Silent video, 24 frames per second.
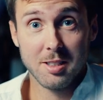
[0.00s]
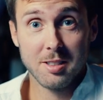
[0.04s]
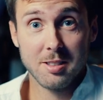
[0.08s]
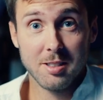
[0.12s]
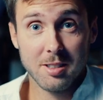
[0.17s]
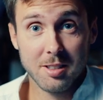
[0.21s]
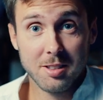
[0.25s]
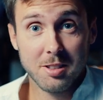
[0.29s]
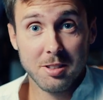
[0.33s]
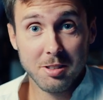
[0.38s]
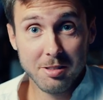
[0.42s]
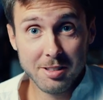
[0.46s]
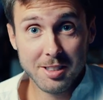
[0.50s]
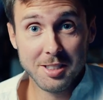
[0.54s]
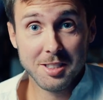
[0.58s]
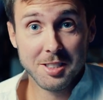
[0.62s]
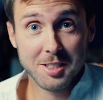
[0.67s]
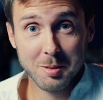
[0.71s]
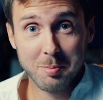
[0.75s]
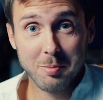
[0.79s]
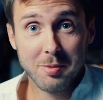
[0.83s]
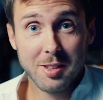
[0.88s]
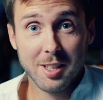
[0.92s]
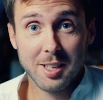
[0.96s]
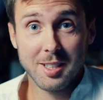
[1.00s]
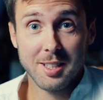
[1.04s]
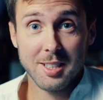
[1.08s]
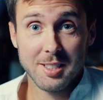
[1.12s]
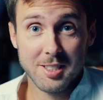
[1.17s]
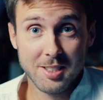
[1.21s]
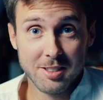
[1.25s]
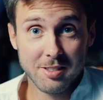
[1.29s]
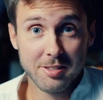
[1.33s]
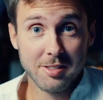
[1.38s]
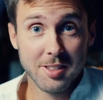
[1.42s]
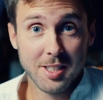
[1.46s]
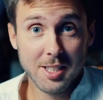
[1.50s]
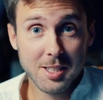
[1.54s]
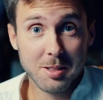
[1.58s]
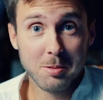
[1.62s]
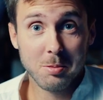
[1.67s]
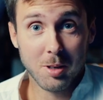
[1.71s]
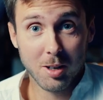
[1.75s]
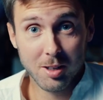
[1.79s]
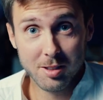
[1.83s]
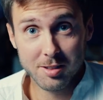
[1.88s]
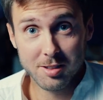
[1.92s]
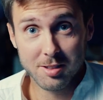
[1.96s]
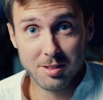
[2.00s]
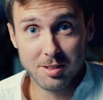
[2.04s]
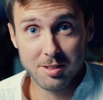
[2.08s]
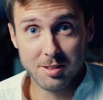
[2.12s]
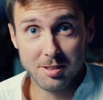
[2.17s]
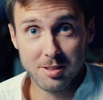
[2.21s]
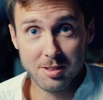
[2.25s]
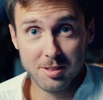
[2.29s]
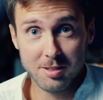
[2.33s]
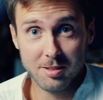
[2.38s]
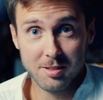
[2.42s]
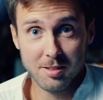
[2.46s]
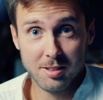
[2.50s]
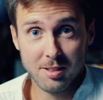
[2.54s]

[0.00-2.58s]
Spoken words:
You're doing something that you really want to do.